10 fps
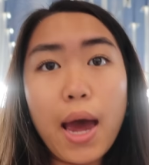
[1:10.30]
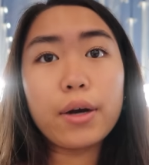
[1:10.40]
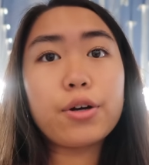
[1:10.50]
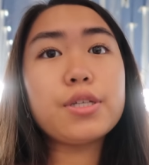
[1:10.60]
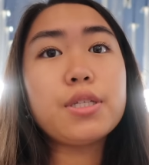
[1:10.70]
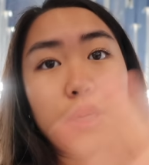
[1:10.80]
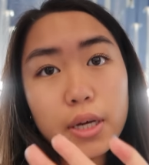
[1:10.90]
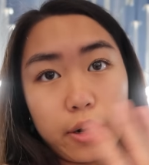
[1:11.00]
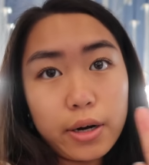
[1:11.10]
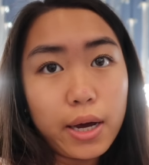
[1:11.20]
And Christina
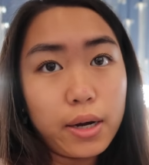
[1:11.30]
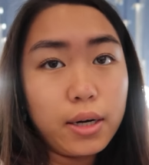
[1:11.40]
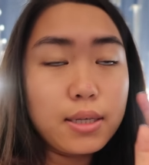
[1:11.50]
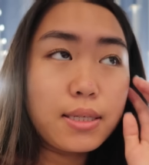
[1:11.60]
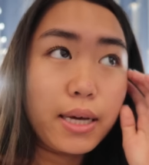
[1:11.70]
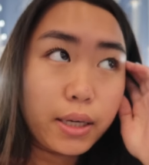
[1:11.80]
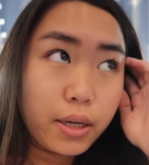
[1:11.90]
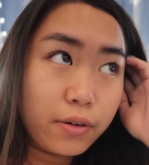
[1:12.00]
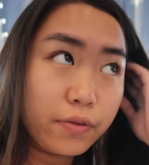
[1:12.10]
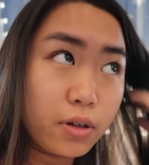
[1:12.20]
and her dad are staying
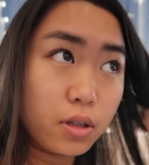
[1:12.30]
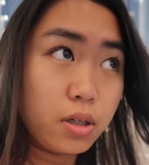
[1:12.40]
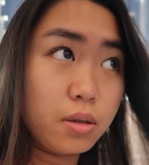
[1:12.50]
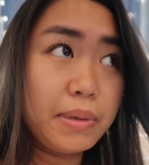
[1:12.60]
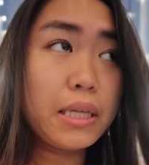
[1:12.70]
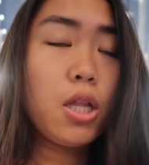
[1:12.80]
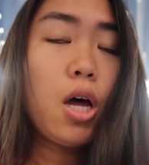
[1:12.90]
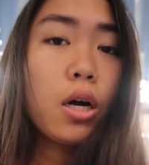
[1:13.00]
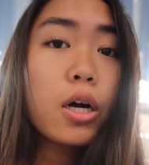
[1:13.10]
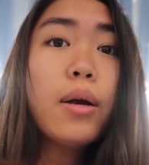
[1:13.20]
here for a little bit
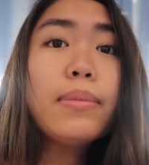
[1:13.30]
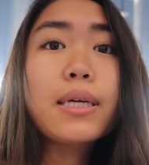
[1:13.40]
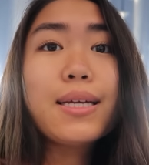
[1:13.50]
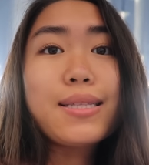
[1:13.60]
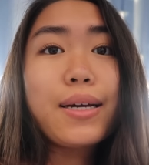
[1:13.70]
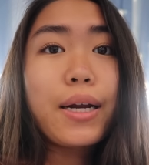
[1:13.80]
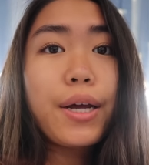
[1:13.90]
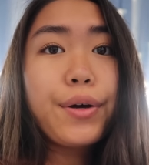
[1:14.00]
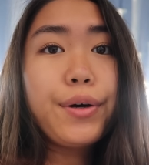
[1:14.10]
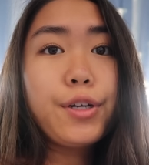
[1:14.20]
longer because they're
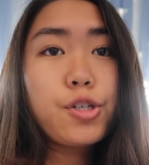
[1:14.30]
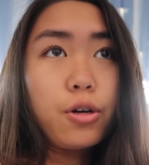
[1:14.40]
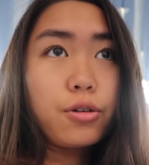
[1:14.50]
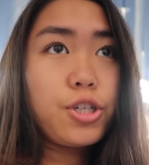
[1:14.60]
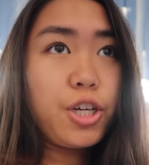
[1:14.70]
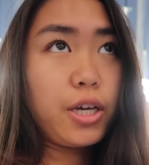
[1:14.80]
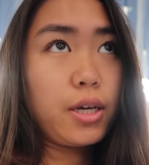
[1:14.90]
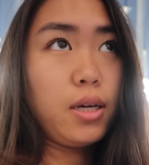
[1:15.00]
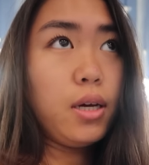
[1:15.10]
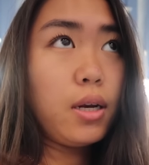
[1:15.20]
gonna go to
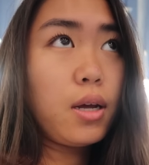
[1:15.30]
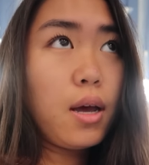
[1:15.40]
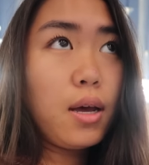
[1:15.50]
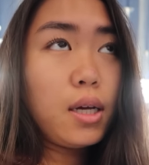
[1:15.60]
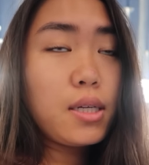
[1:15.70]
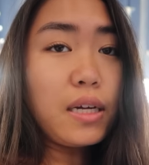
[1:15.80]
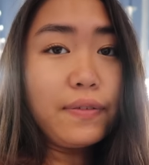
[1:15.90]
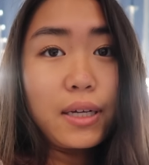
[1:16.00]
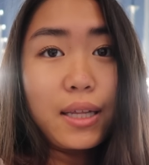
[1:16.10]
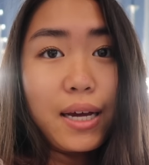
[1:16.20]
Chongqing and stuff
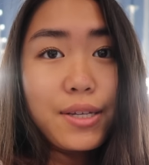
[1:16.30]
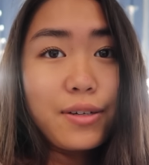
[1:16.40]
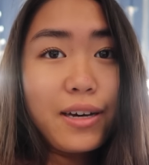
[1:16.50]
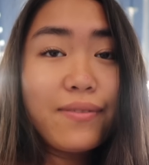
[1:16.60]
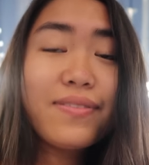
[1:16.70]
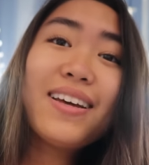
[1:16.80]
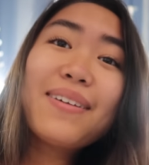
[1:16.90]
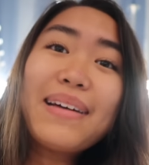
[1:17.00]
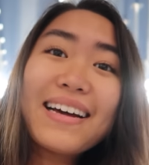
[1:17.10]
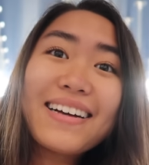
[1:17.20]
like that. So I'm
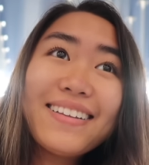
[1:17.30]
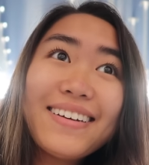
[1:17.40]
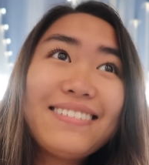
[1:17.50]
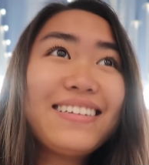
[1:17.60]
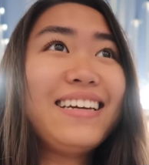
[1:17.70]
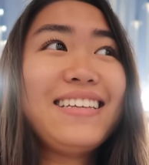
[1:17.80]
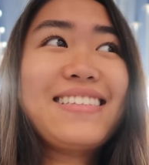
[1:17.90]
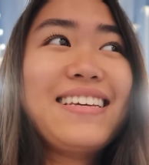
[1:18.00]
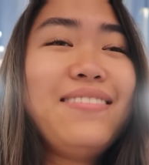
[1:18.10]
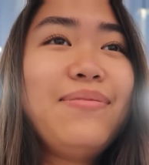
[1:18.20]
flying back alone and
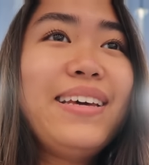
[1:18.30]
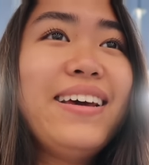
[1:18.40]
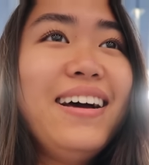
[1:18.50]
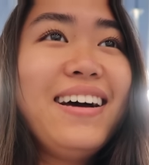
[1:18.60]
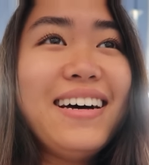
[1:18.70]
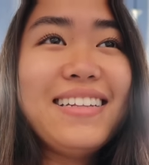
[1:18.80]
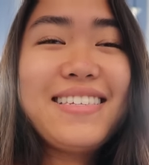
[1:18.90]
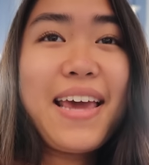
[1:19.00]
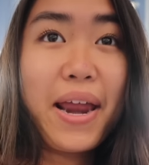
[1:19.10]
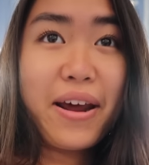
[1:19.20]
it's gonna be a
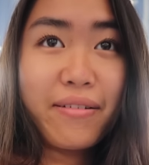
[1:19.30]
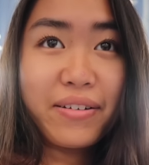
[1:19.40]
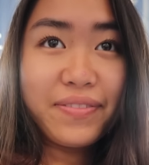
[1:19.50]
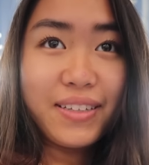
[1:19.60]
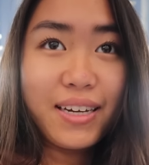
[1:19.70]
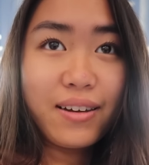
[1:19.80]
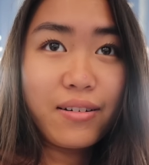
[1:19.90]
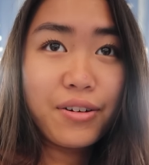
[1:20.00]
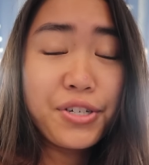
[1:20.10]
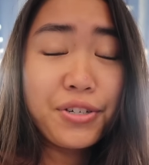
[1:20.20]
10-hour flight. And
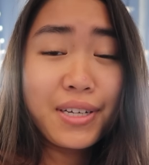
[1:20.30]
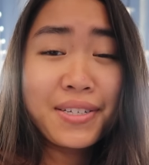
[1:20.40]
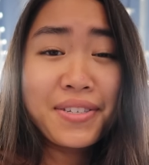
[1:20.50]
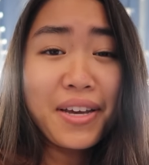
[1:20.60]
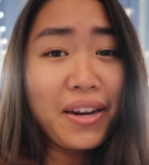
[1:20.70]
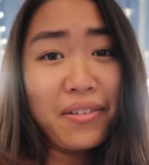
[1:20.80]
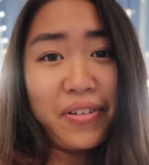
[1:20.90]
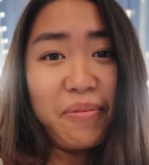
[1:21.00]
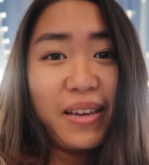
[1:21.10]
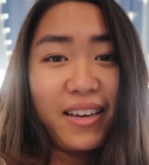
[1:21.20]
aren't you excited
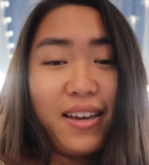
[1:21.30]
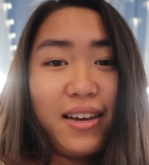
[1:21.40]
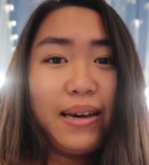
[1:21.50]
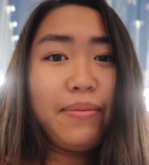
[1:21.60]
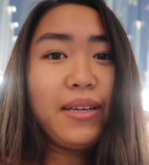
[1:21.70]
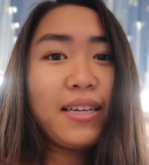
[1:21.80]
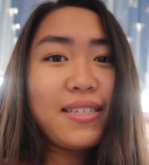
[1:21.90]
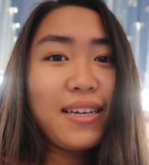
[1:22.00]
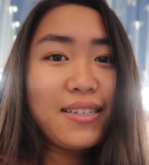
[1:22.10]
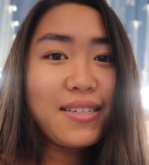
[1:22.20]
for me? I'm really
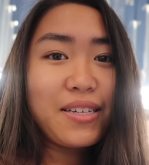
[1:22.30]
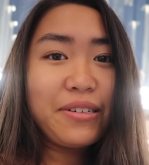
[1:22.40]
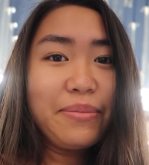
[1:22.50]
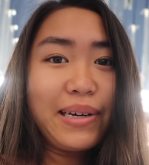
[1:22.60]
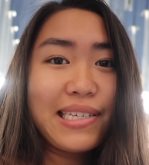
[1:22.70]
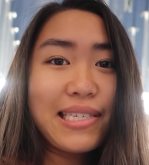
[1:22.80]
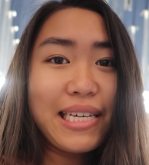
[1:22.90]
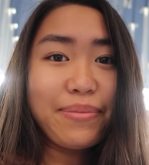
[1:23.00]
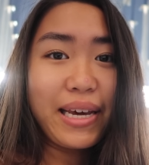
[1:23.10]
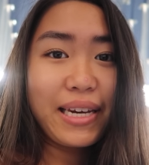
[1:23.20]
excited to see who my
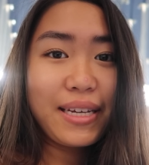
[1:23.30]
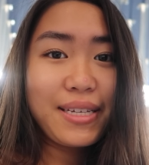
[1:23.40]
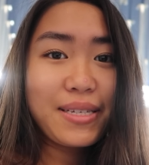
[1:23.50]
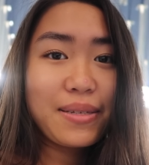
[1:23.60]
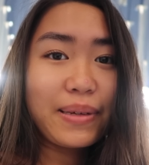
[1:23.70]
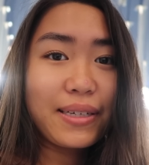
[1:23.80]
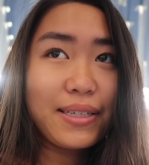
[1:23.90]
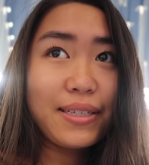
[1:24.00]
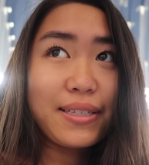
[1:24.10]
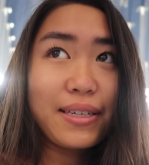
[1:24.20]
seatmate is
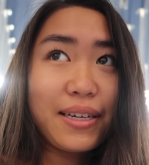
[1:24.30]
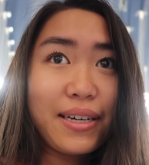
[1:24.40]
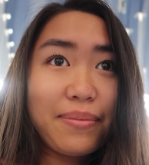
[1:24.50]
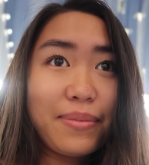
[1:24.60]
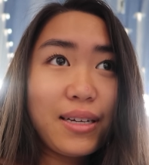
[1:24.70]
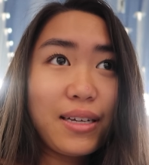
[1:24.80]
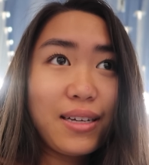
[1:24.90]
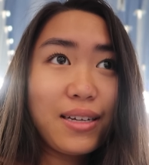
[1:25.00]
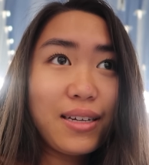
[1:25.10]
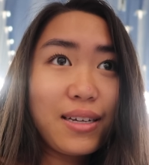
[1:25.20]
because I
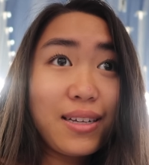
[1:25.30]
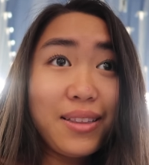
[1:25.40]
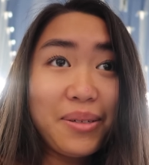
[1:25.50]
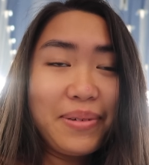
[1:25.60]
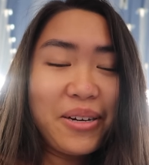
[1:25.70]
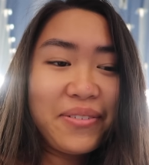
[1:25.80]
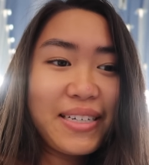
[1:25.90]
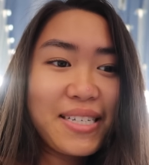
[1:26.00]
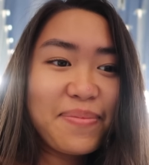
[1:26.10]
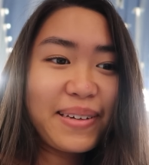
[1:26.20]
am a little bit
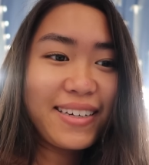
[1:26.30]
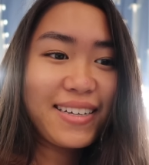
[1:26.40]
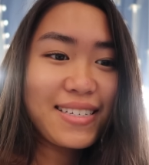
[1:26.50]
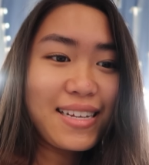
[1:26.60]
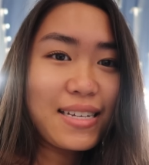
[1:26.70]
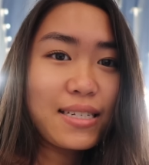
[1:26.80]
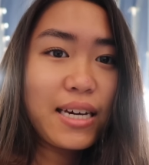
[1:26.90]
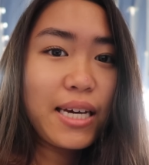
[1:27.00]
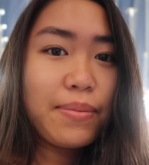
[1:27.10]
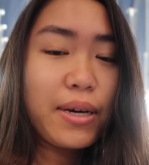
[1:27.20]
nervous because last
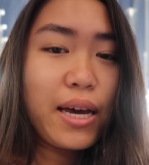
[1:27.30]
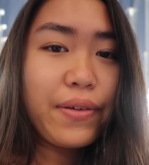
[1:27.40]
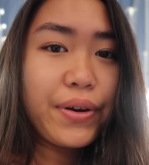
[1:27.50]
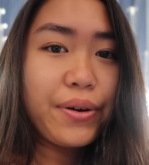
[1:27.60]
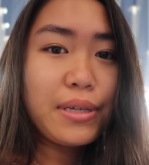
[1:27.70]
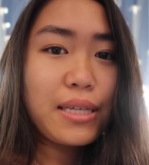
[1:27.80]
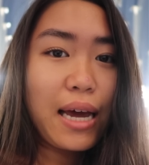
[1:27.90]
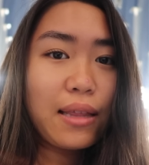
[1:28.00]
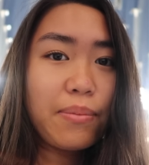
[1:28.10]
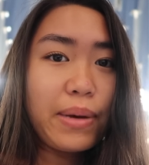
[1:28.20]
time I haven't always
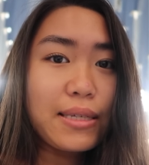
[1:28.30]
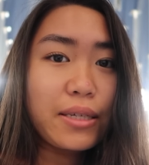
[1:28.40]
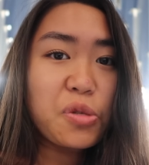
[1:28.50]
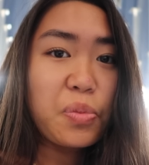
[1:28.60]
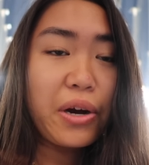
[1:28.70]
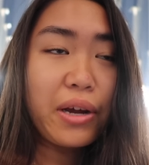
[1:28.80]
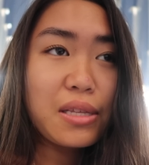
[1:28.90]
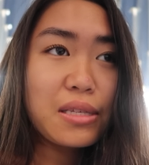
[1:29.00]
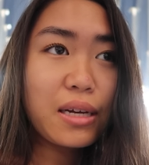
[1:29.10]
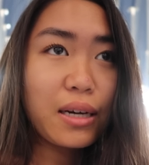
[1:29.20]
had the best
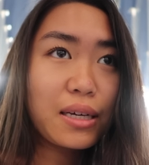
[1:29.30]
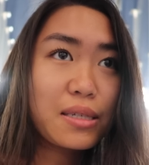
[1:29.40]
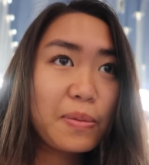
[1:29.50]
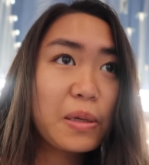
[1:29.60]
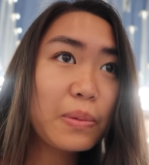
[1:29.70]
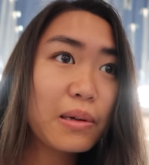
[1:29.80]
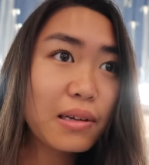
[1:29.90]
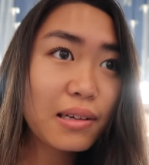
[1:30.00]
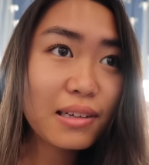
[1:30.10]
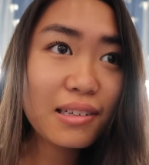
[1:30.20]
experience sitting next to
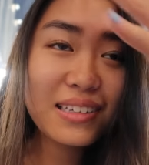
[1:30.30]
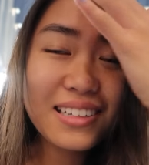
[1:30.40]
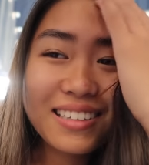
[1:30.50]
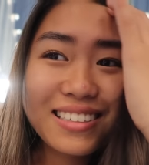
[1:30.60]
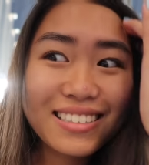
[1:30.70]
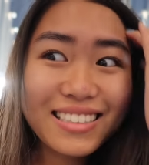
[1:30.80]
people.